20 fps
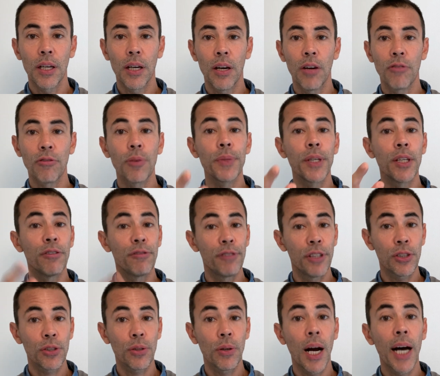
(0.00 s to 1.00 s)
from the
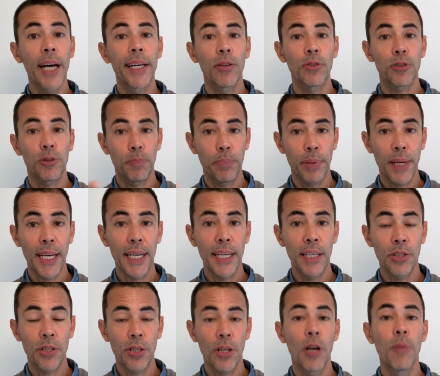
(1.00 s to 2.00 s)
official IELTS
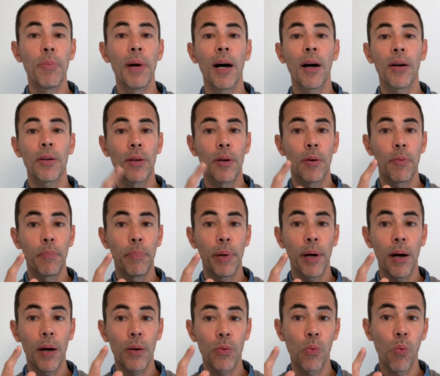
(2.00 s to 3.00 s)
page about part